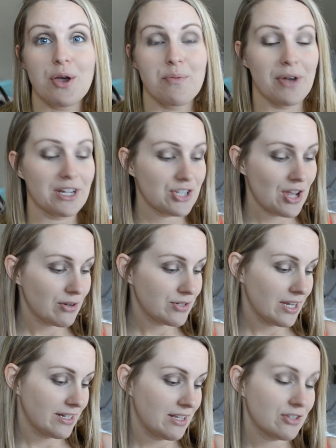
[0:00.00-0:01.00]
my shadow
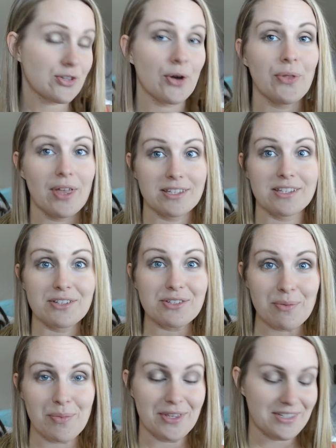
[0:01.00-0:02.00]
techniques go, that's as
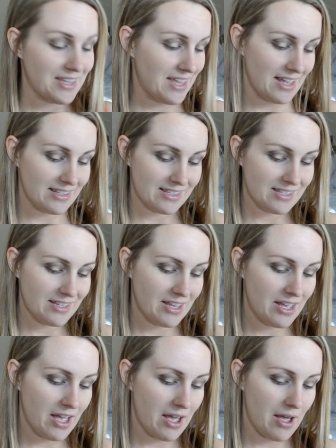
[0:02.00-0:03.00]
simple as it gets.
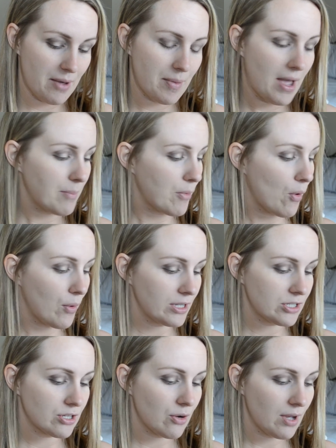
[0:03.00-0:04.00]
I'm going
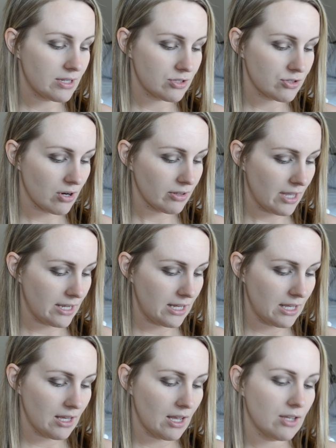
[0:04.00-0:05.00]
to go ahead and start
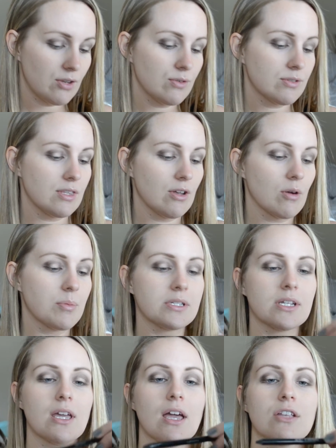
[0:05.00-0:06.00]
lining. I use the Urban
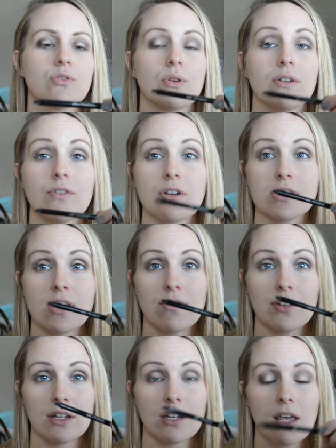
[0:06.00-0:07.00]
Decay
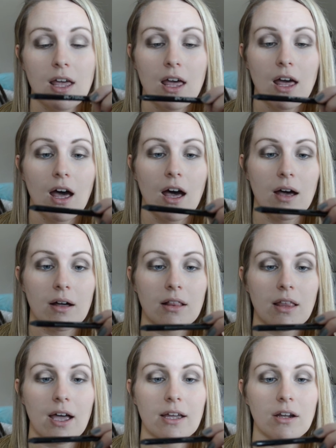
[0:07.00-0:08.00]
24/7
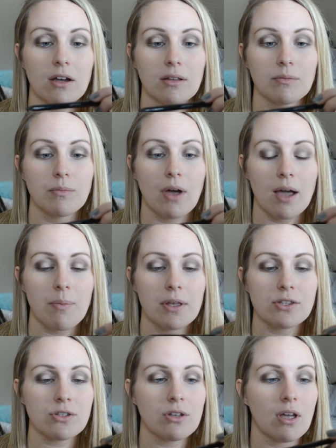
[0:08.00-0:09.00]
Glide on eye
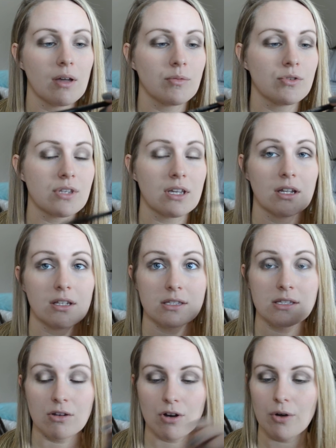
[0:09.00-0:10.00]
pencil. I'm using it in
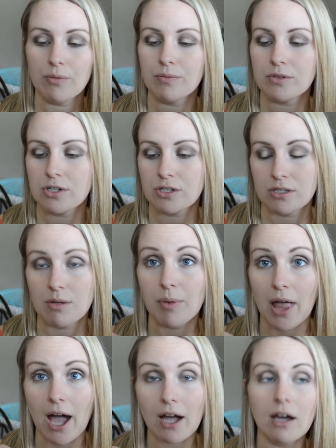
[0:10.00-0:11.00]
0, just the
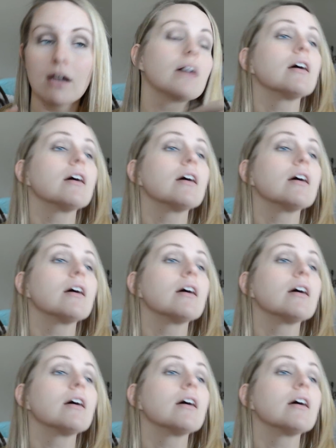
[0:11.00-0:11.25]
black.